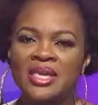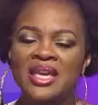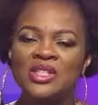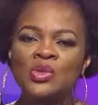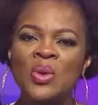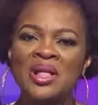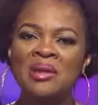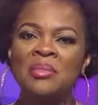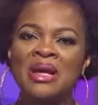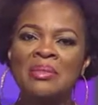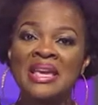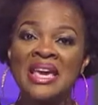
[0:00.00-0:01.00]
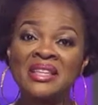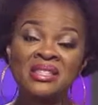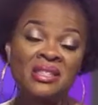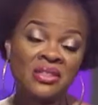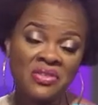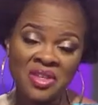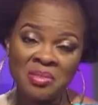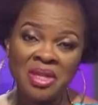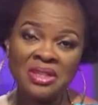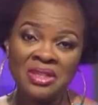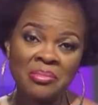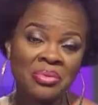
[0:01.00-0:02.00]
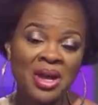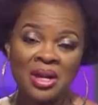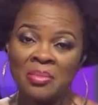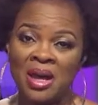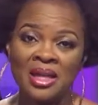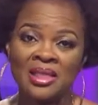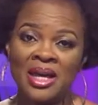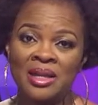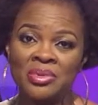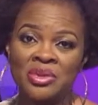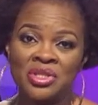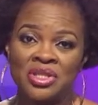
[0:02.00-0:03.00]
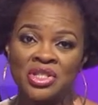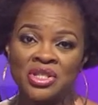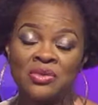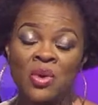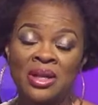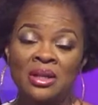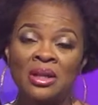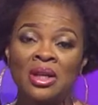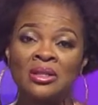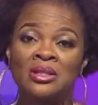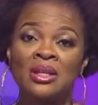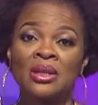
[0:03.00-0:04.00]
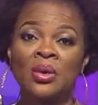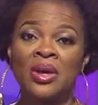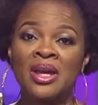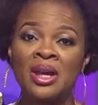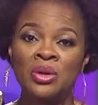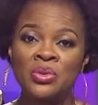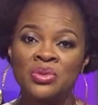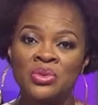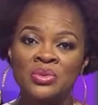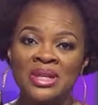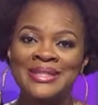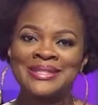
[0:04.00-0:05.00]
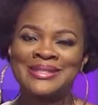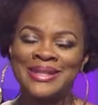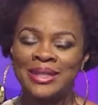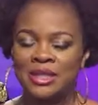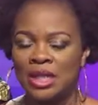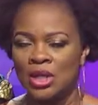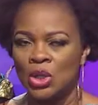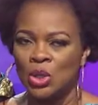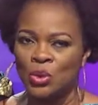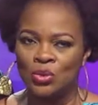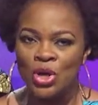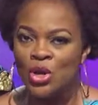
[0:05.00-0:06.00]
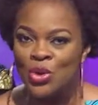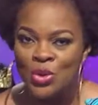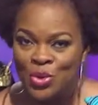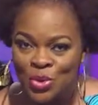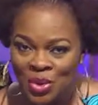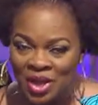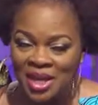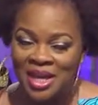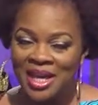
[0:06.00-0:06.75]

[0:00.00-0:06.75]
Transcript: Yes, welcome back. My guest is female. I'm proud about that because she's achieved quite a lot. A lawyer who is a real estate guru.